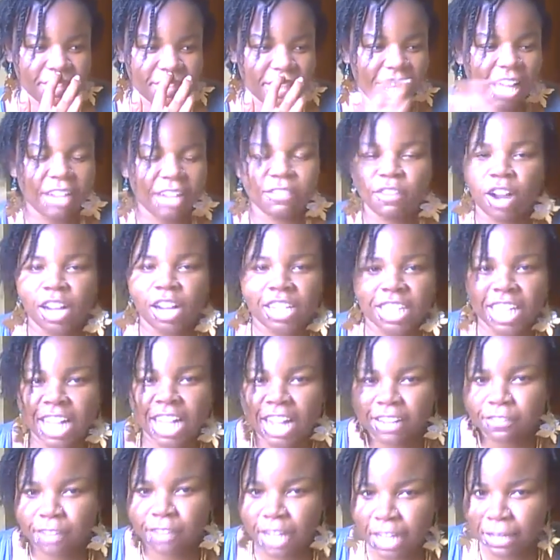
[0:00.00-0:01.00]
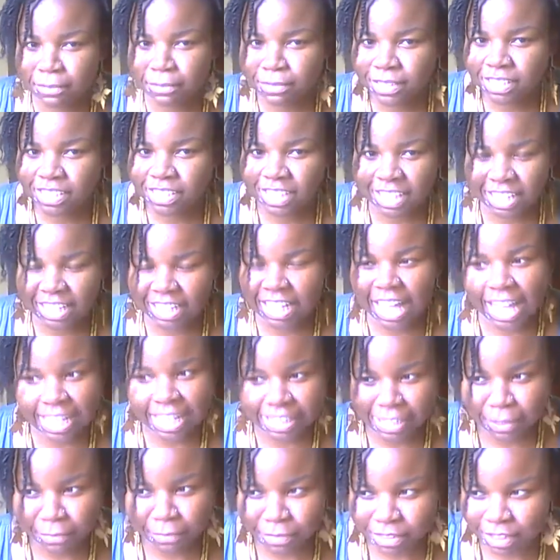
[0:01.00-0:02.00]
like Rhonda got raped in the
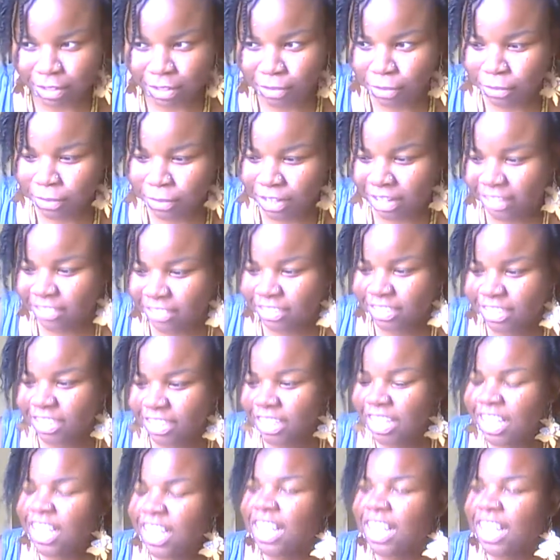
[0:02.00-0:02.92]
last episode or whatever.